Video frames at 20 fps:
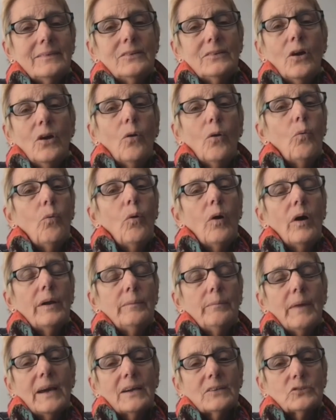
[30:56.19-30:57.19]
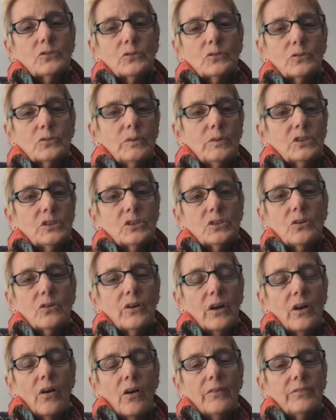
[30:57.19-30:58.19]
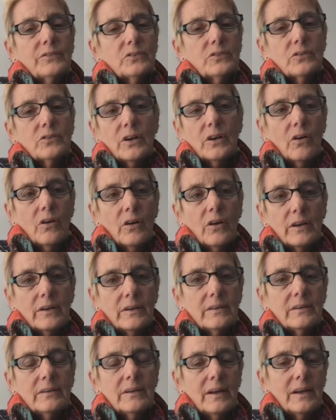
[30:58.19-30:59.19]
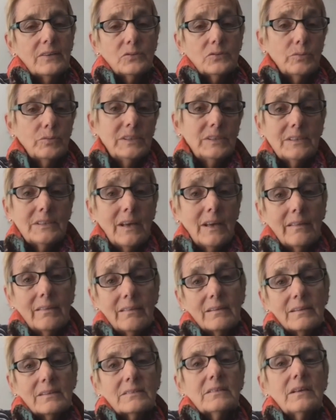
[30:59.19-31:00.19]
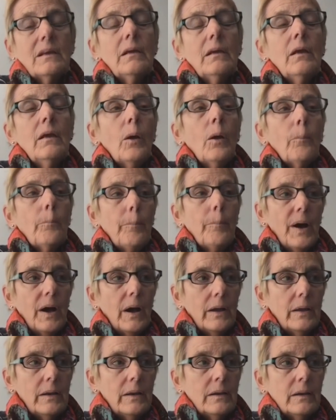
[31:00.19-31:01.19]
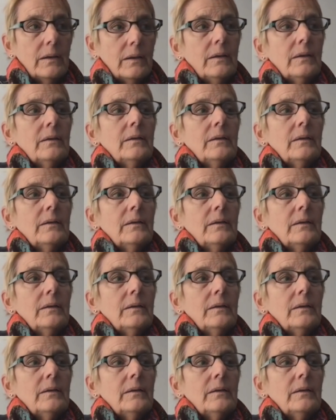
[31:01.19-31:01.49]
no one master switch turning off and turning on has reset this. But